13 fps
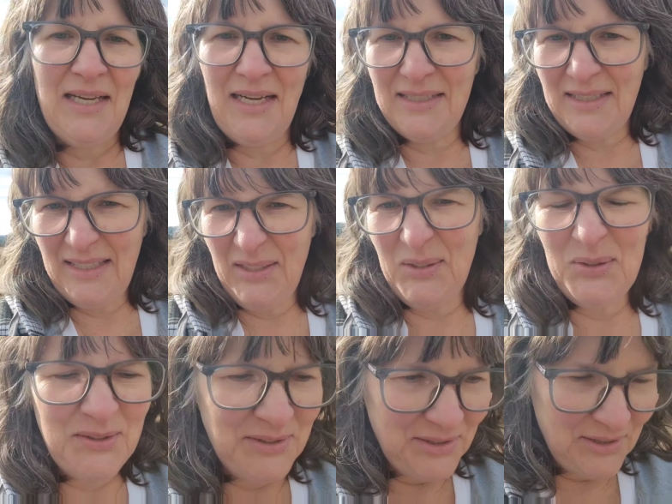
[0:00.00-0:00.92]
A
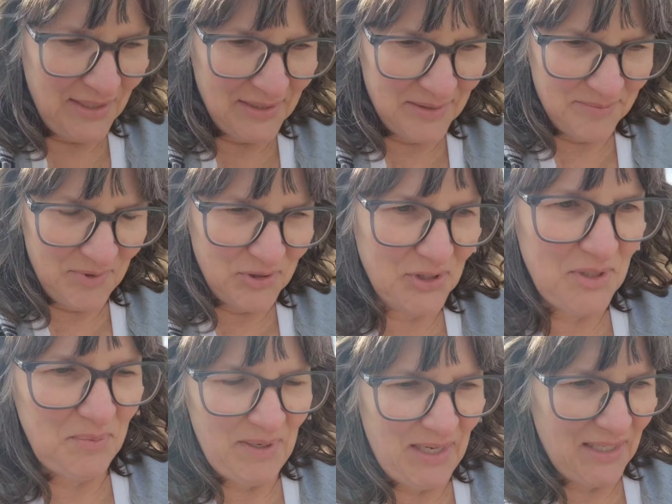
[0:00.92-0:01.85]
little,
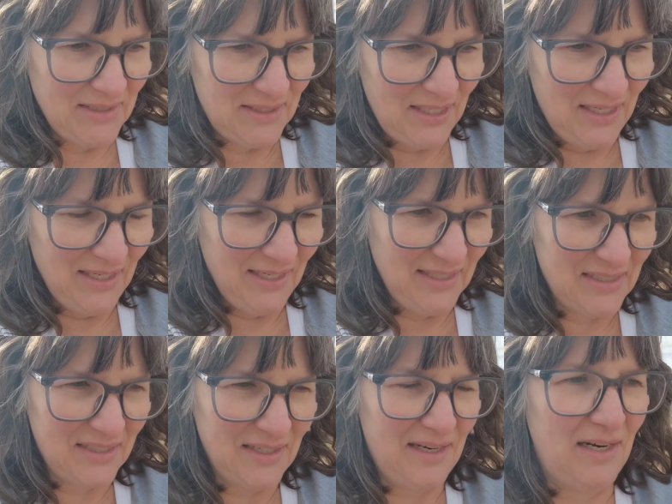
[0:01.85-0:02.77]
mostly because
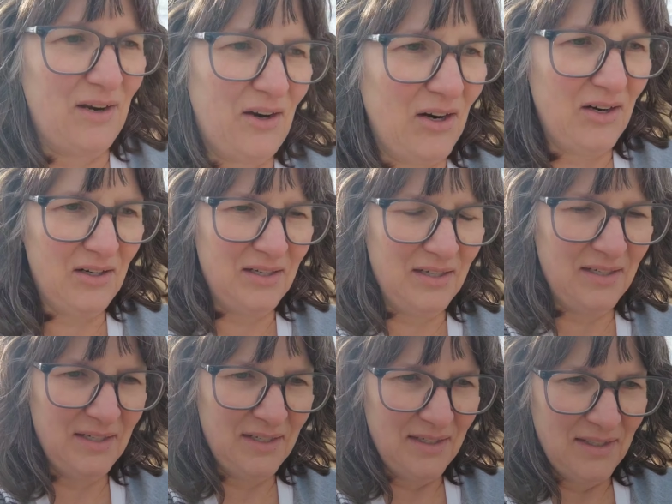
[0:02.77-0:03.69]
it's not our